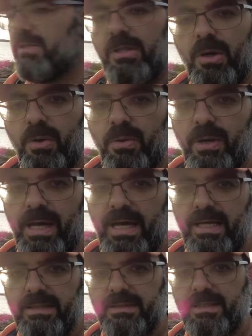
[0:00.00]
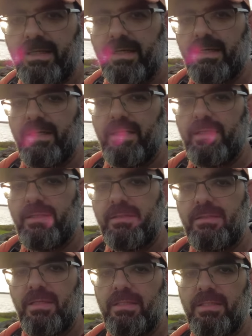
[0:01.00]
low, and the
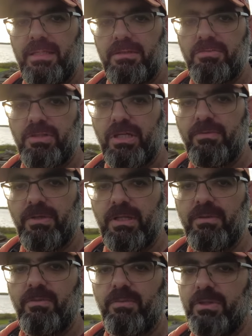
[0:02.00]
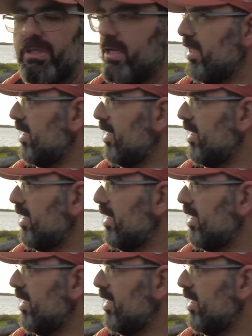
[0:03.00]
dead tree would